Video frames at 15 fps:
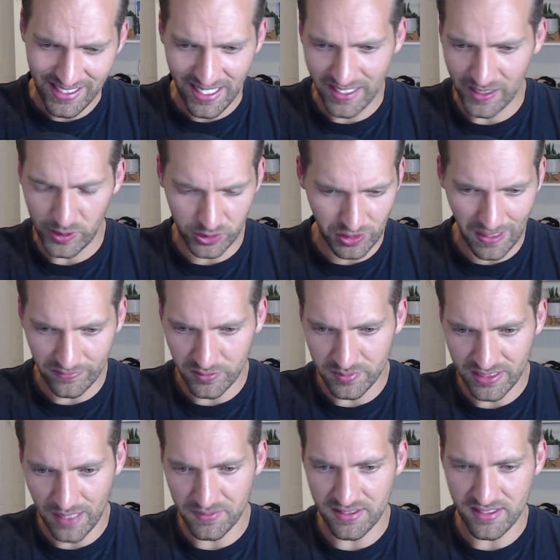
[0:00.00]
And I also have some
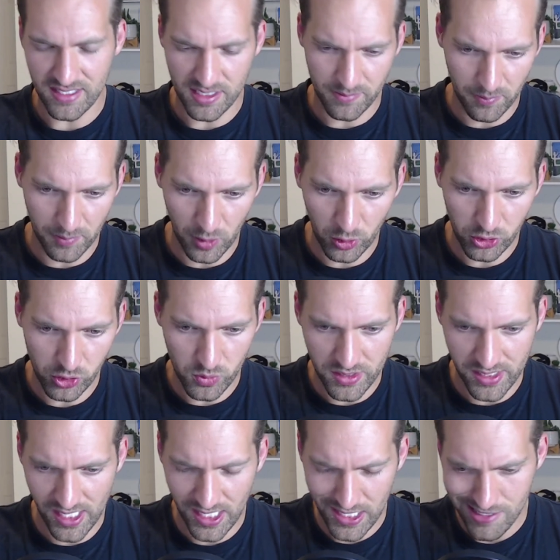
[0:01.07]
skepticism about
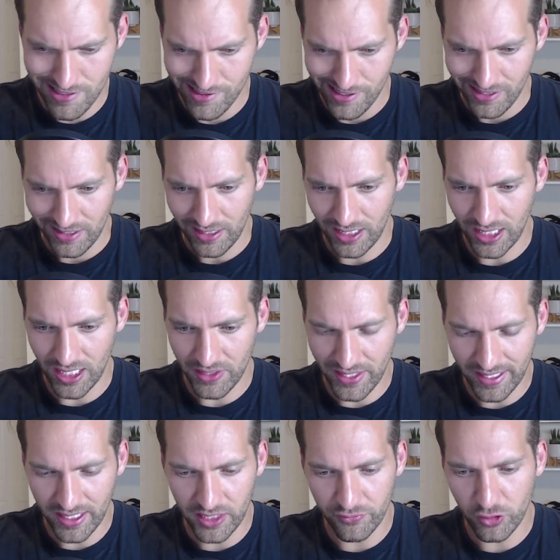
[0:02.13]
using
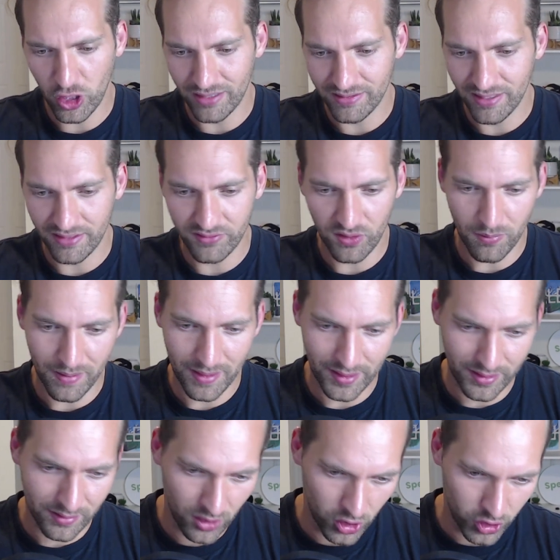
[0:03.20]
that kind of content on
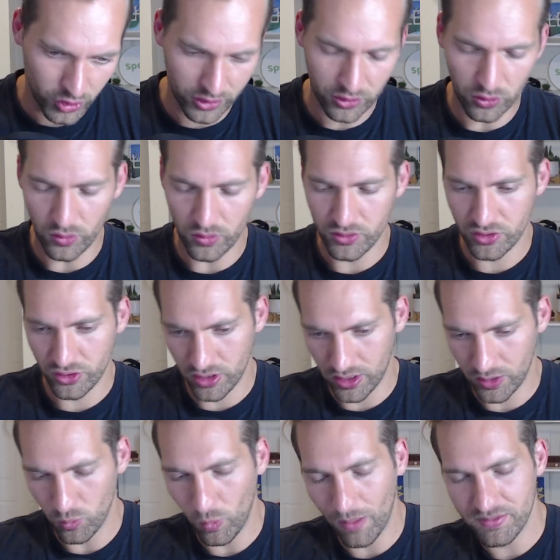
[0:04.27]
my articles or
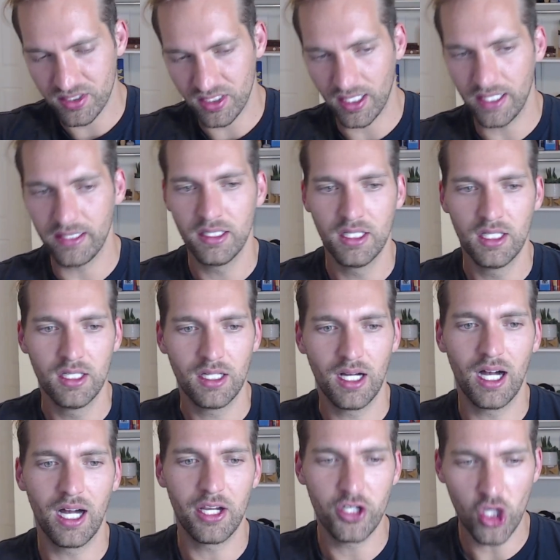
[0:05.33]
on a website,
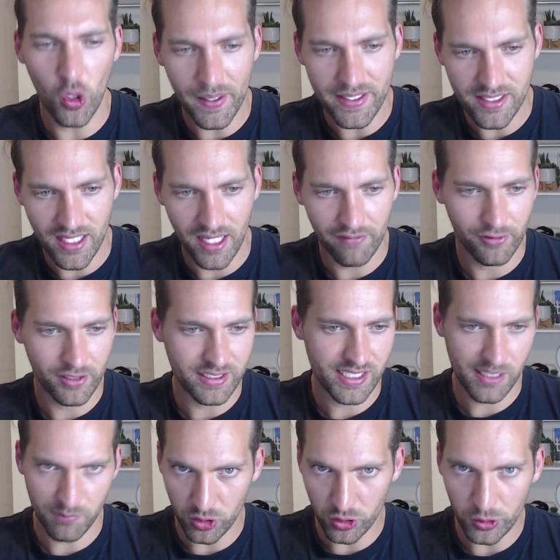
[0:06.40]
knowing that, for
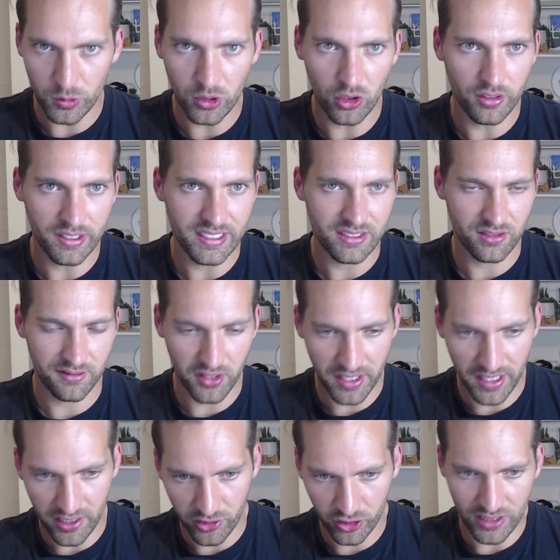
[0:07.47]
example, Google is
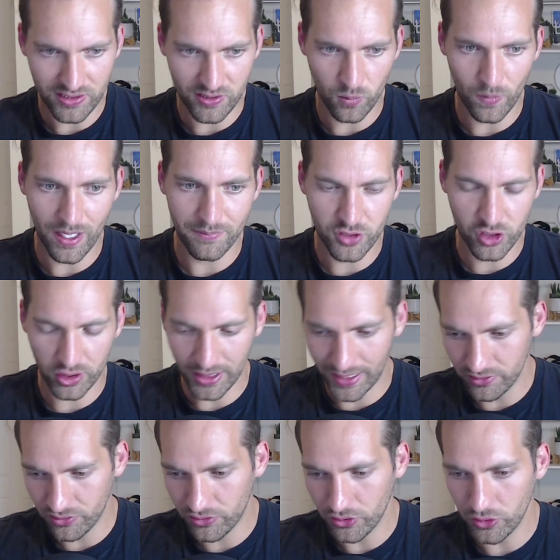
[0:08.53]
looking across the web
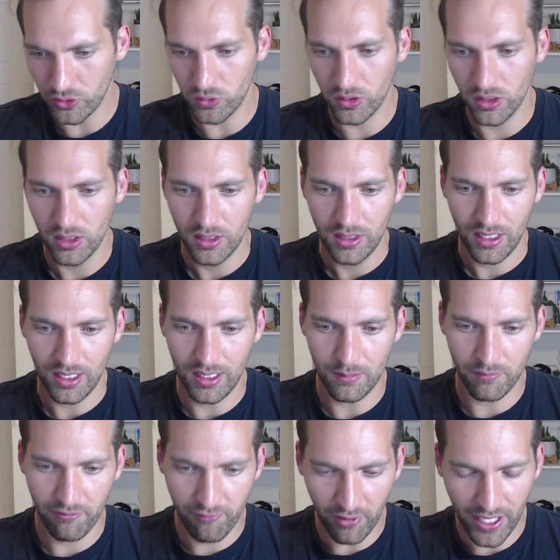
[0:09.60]
trying to
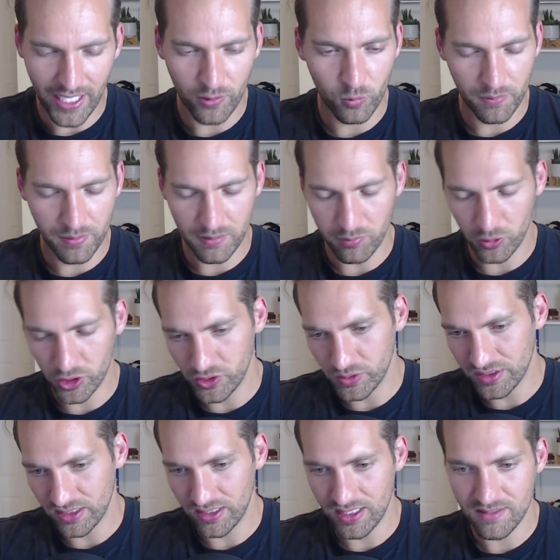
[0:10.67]
find where people are
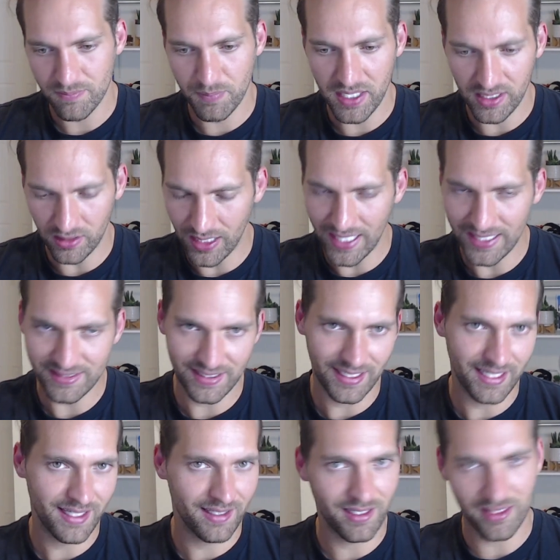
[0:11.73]
using this, penalizing
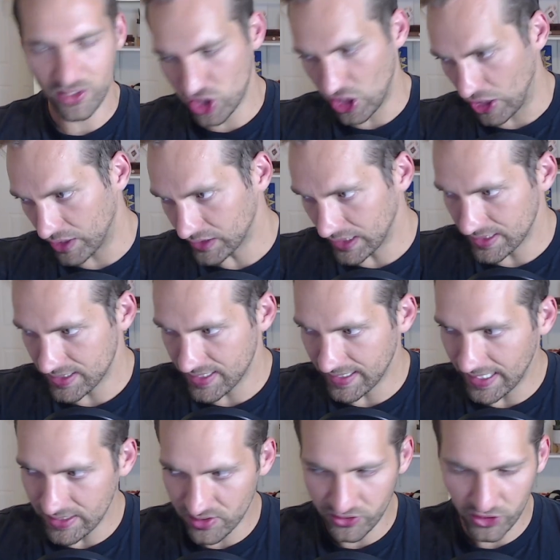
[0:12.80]
it, and then sharing that it's
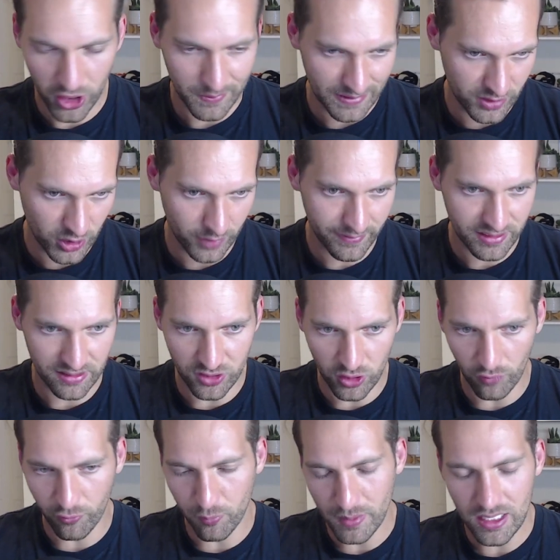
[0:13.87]
against the terms of service. And so
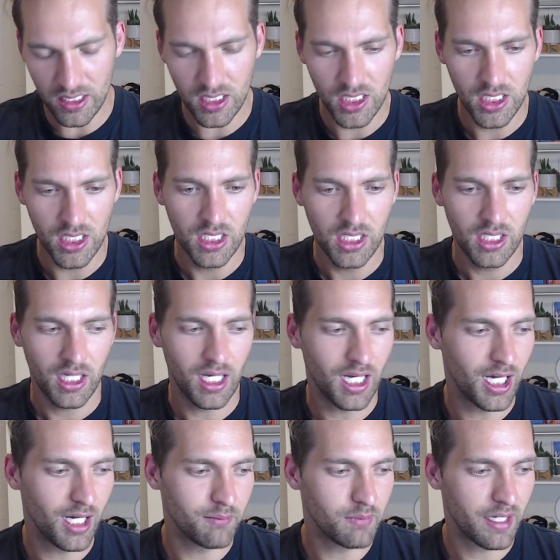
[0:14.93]
for me,
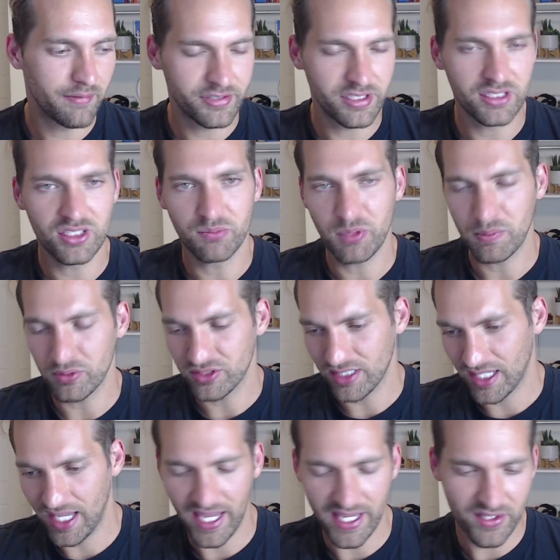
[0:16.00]
I've seen some people
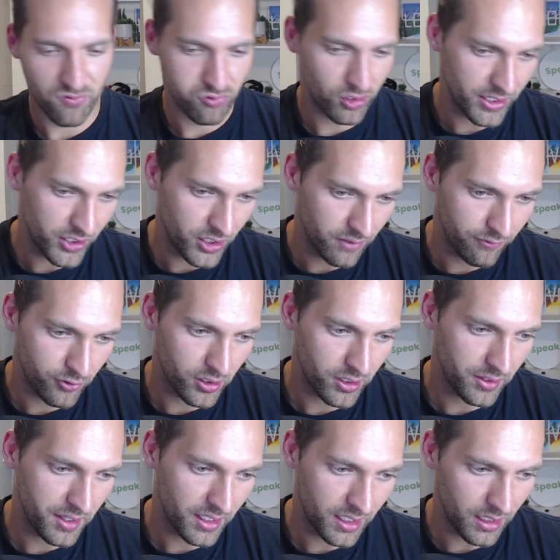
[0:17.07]
say, hey, it's really good for
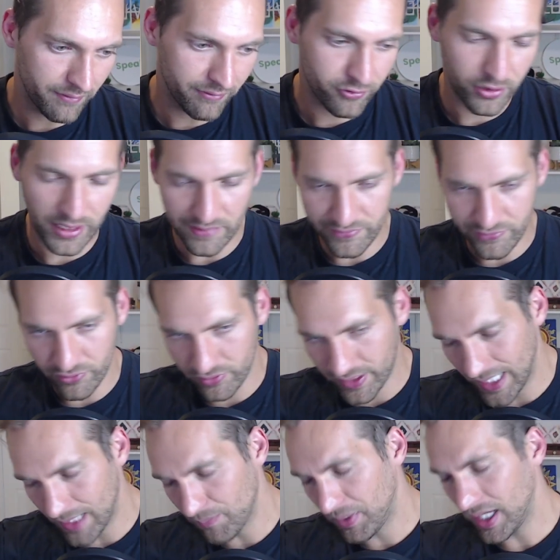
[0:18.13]
thinking of creative sort of
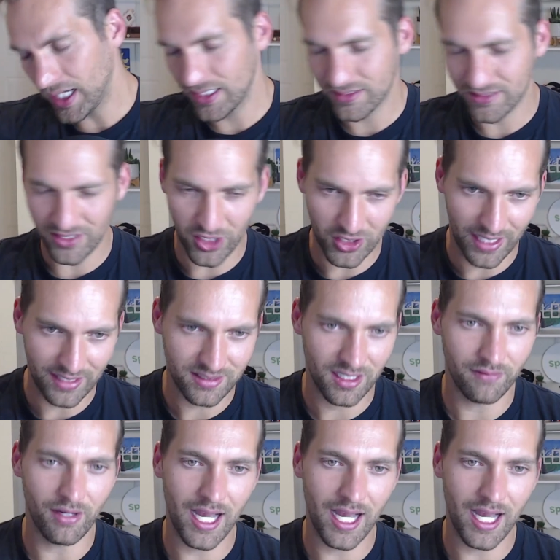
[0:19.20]
campaigns and all that stuff.